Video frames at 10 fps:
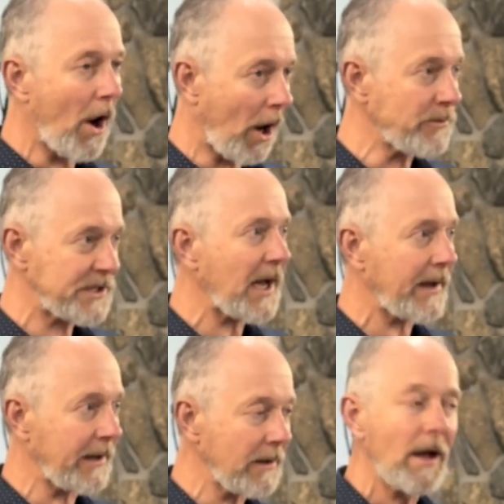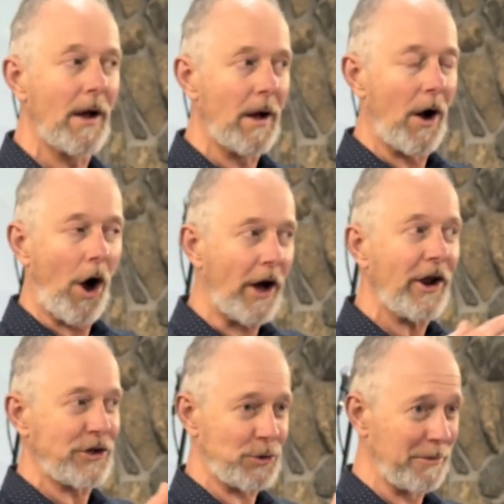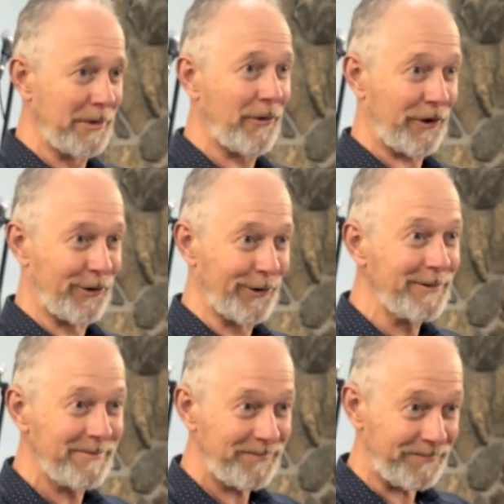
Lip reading: I'm saying, I don't do a miracle